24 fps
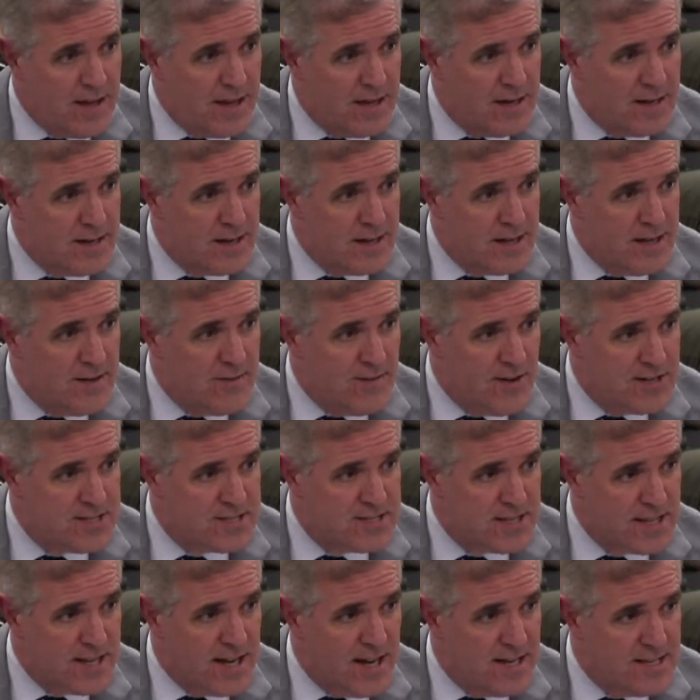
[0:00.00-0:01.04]
and to give
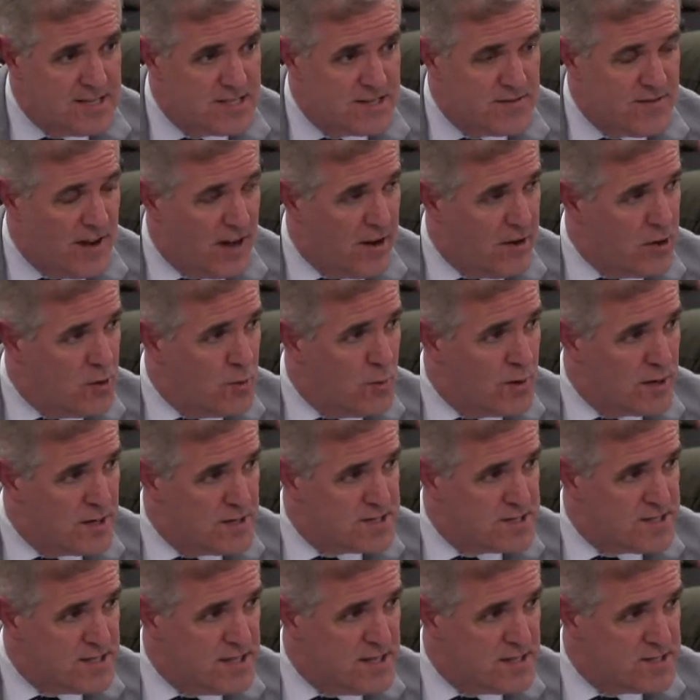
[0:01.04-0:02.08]
us the guidance of how you
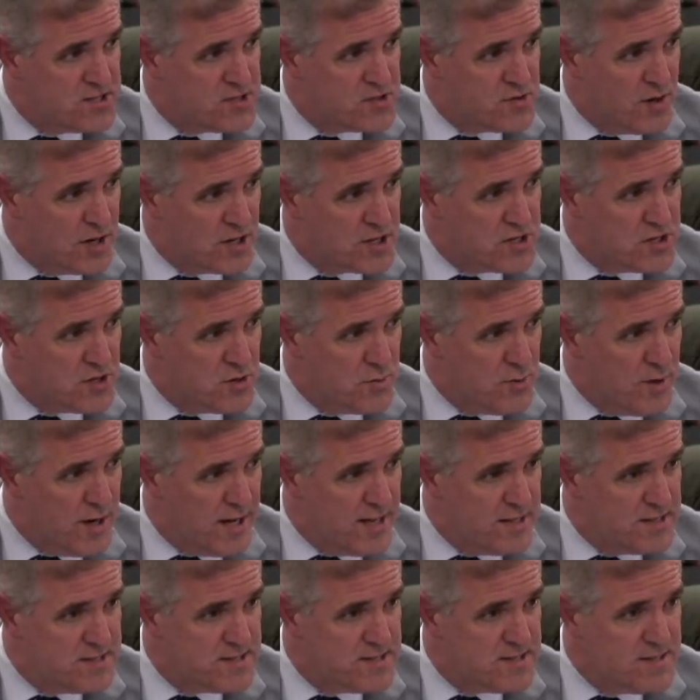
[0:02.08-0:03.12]
want to see us structure
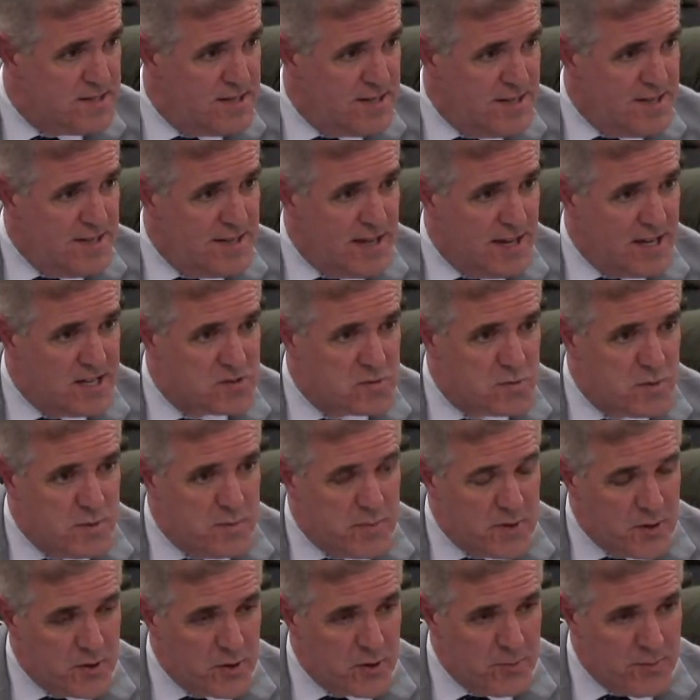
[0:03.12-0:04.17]
rates as
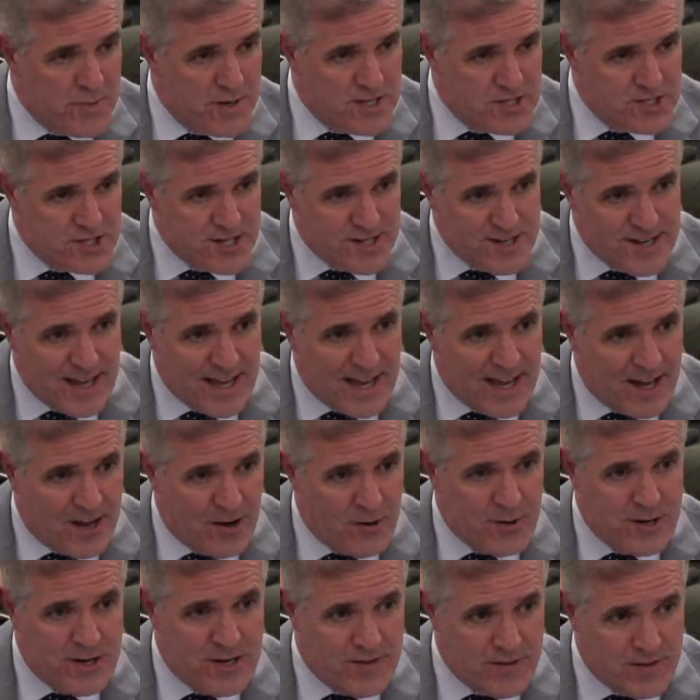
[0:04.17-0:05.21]
we build a budget
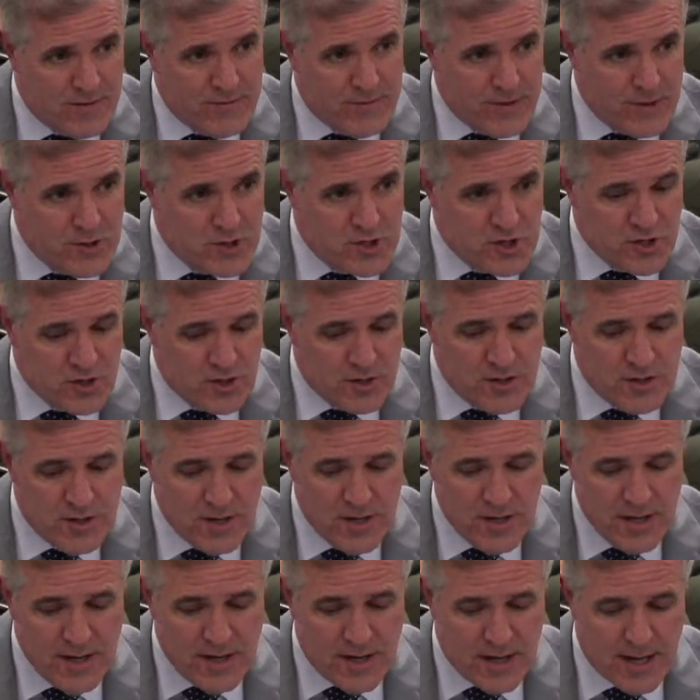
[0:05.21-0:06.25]
now and in the future,
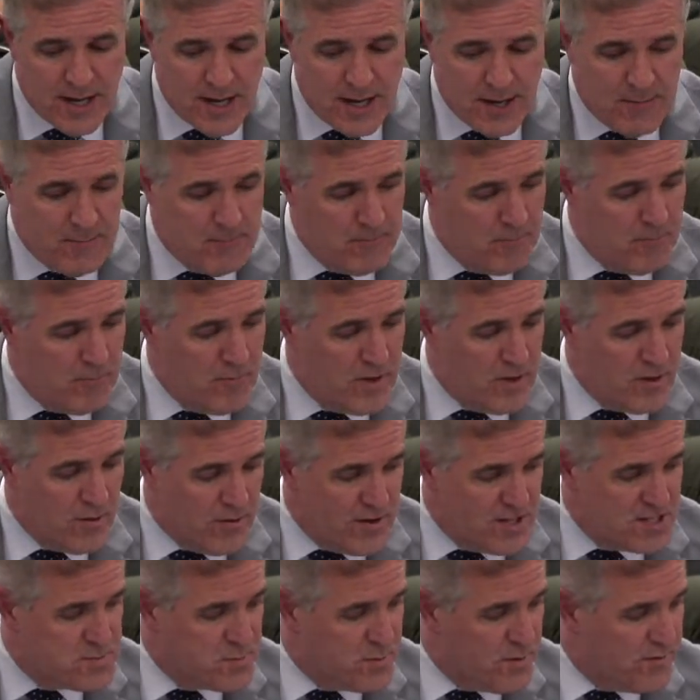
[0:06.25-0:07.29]

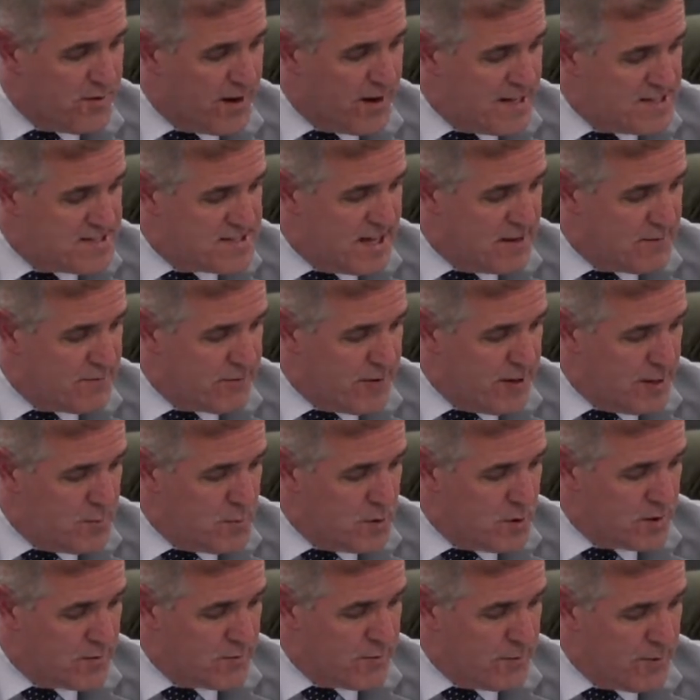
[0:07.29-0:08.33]
this provides that
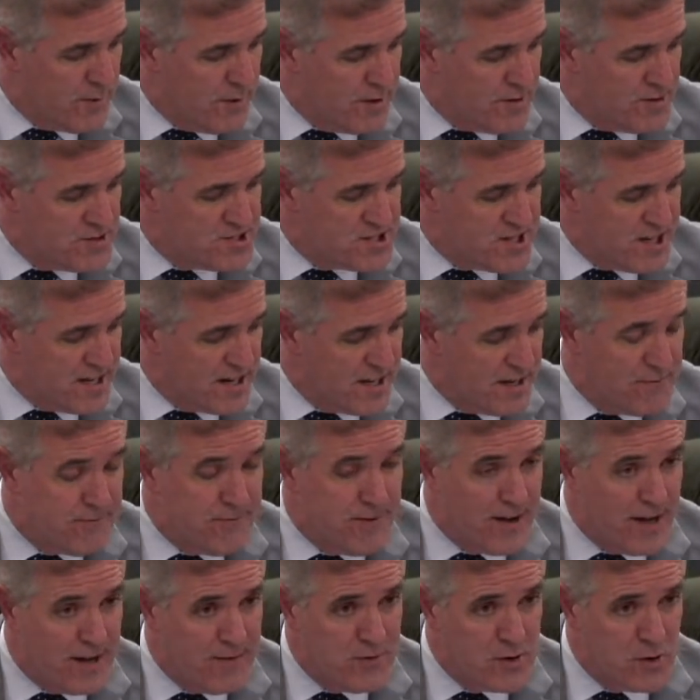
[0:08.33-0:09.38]
framework for understanding a
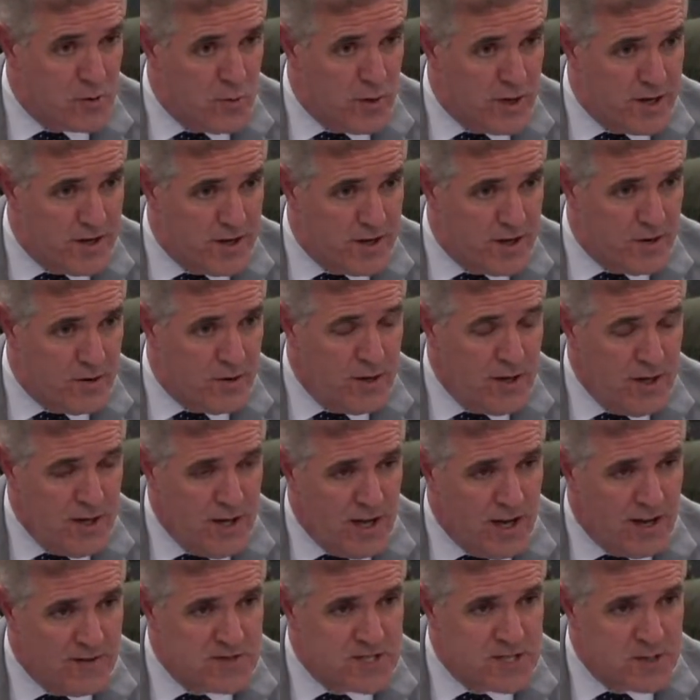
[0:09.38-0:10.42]
five-year window
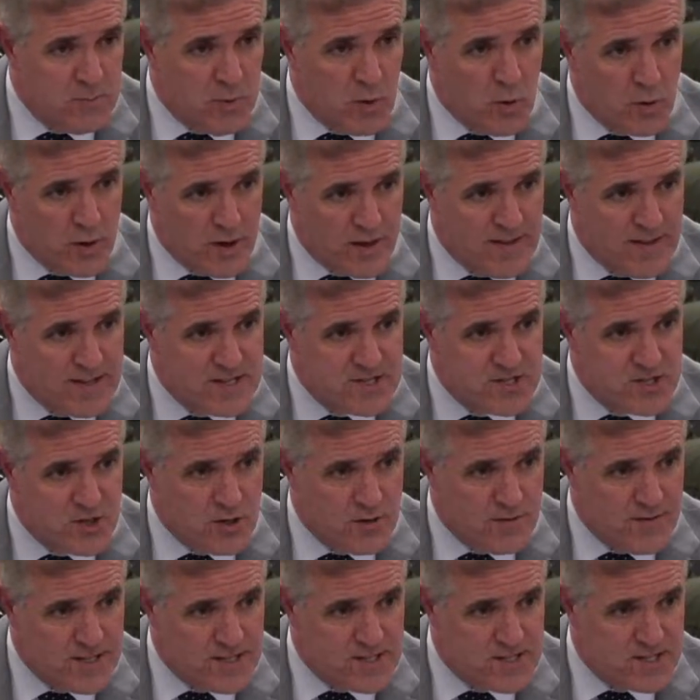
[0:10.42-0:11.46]
of supporting this
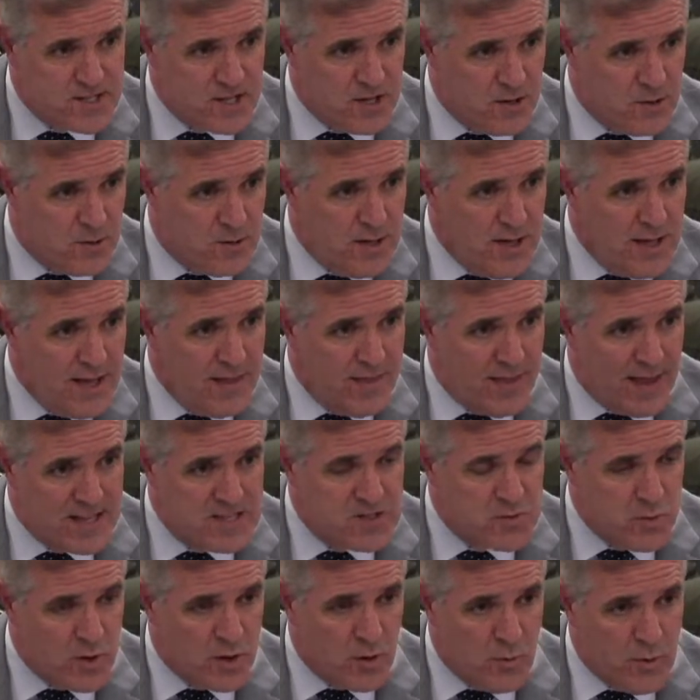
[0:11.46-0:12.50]
service. So
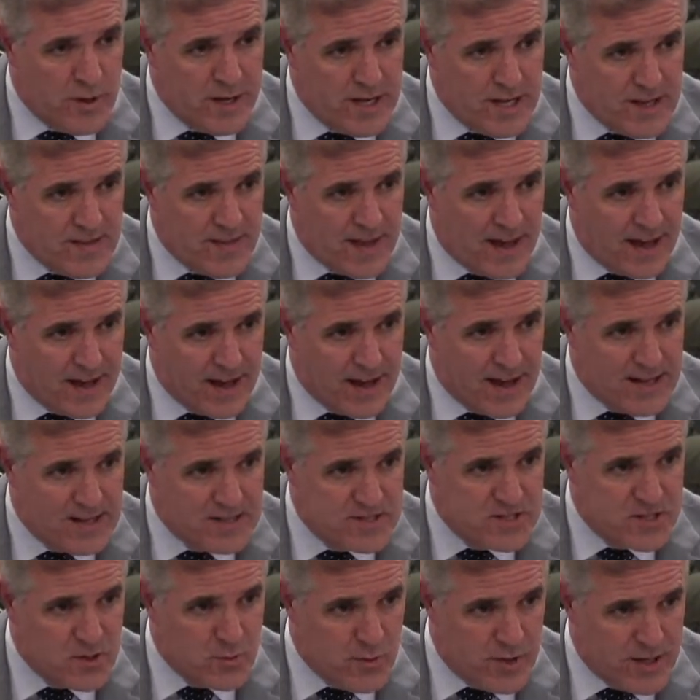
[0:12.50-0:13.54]
that's where we need that
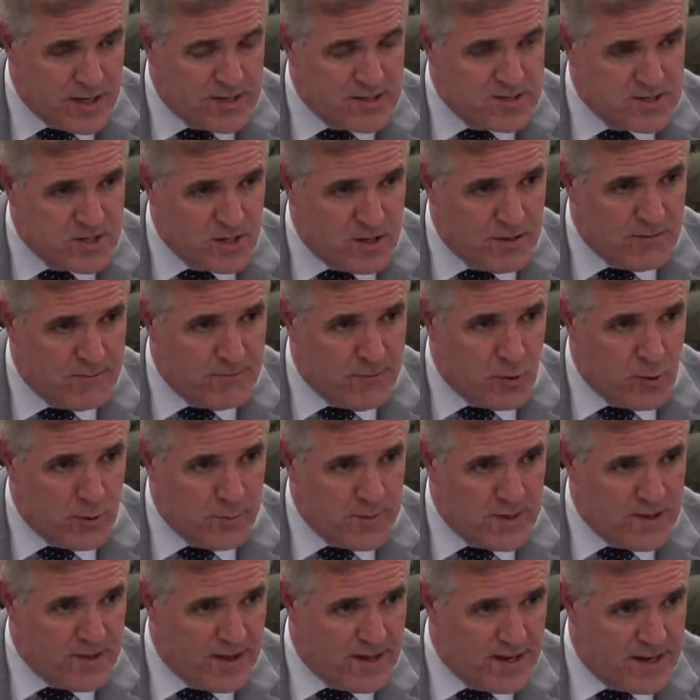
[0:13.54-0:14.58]
guidance, so we can start
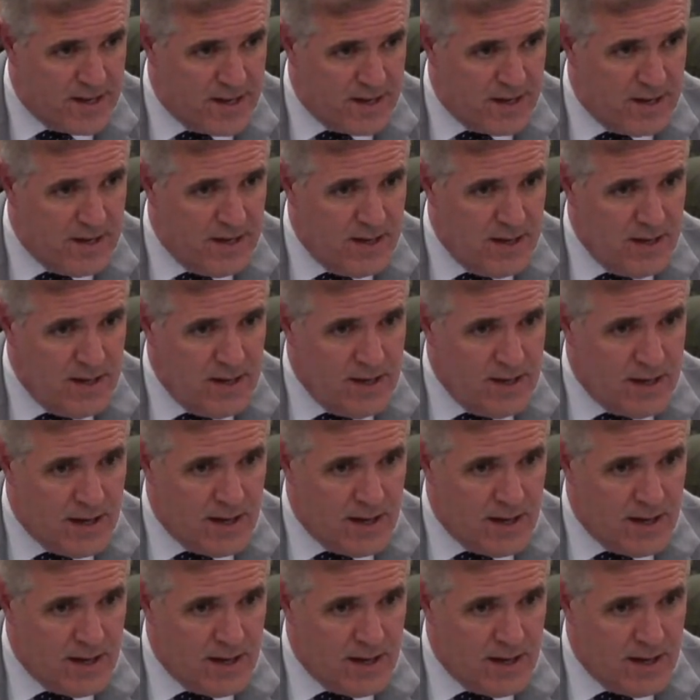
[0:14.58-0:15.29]
formulating